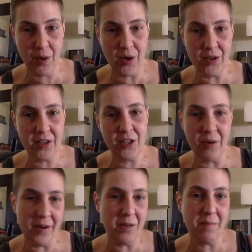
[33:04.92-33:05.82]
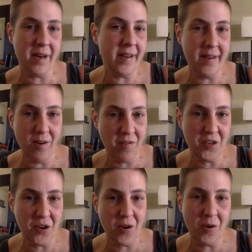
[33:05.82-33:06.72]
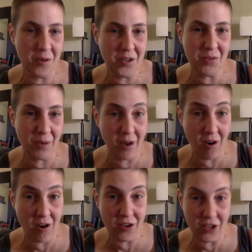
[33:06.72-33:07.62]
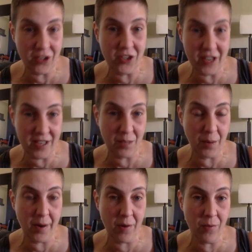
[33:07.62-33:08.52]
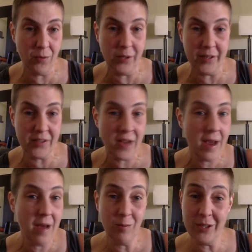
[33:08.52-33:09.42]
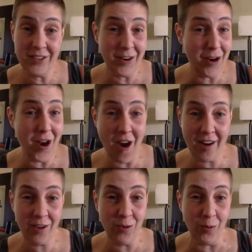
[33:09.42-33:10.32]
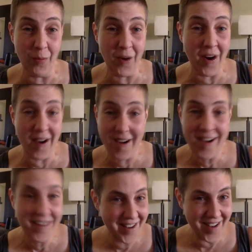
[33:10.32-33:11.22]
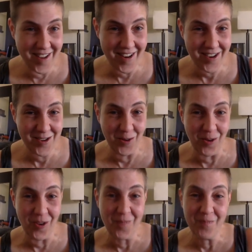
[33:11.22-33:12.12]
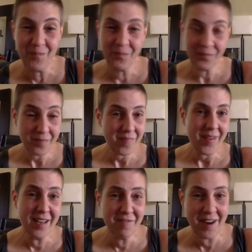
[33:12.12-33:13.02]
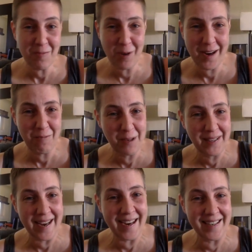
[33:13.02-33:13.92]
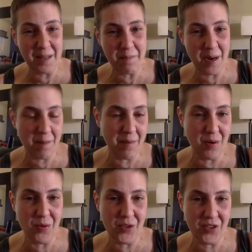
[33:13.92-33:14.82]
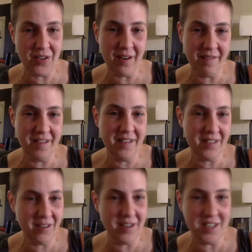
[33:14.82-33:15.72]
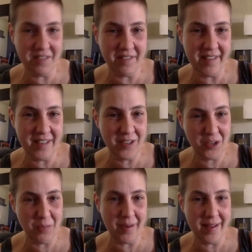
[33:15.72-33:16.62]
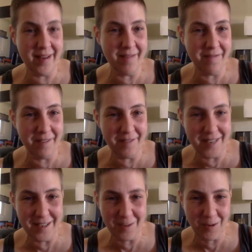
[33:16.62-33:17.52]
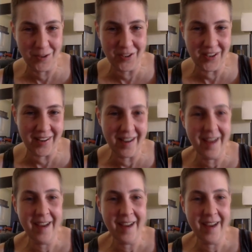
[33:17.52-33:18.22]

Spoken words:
Burt to undermine, overturn, or disregard Judge Day's prior rulings, which is not cool, brah. Not cool. In fact, when I relayed the bare bones of this series of events to my then 15-year-old son